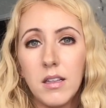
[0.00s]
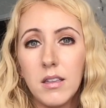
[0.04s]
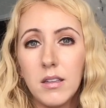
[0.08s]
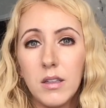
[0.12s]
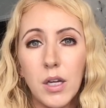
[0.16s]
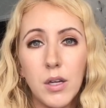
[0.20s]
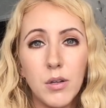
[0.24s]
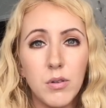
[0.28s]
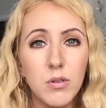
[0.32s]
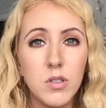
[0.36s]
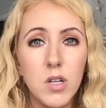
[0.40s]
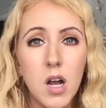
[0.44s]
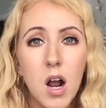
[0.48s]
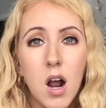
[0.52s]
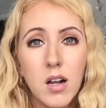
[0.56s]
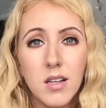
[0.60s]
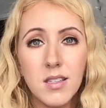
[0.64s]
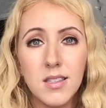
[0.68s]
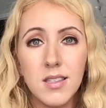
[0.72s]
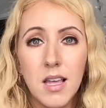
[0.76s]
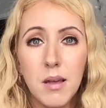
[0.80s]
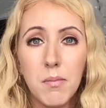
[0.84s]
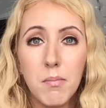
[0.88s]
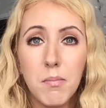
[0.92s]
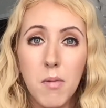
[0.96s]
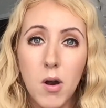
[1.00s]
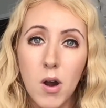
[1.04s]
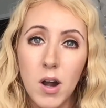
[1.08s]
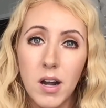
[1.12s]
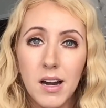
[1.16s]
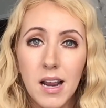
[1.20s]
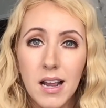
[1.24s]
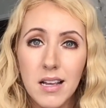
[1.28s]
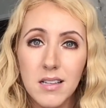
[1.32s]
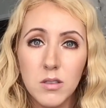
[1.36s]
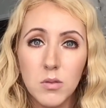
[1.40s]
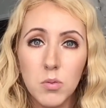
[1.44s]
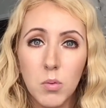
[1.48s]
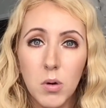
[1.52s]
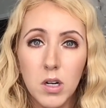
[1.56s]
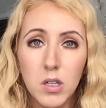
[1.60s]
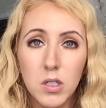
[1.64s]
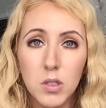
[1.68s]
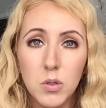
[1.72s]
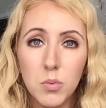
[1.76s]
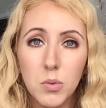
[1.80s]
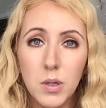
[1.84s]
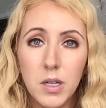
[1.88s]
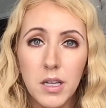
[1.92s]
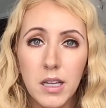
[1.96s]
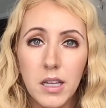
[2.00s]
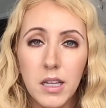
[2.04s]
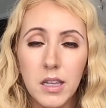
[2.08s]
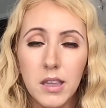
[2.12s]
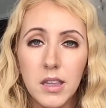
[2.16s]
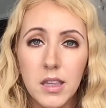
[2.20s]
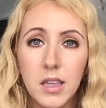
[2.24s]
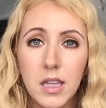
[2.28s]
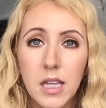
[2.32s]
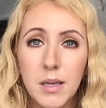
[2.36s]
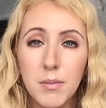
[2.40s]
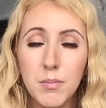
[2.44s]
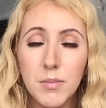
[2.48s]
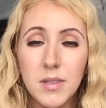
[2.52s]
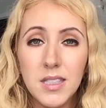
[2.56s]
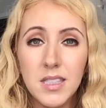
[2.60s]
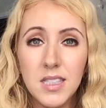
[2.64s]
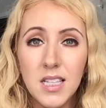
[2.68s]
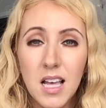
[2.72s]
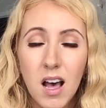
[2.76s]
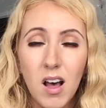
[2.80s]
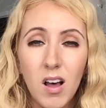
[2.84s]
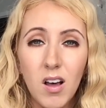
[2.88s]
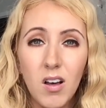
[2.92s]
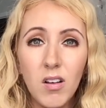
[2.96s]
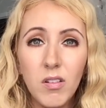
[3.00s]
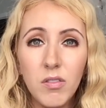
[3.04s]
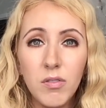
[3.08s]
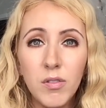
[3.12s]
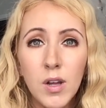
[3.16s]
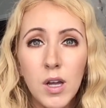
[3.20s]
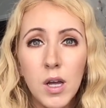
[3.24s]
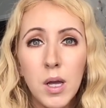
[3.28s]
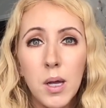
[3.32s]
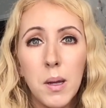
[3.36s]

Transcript: loan docs that Mark has worked with himself,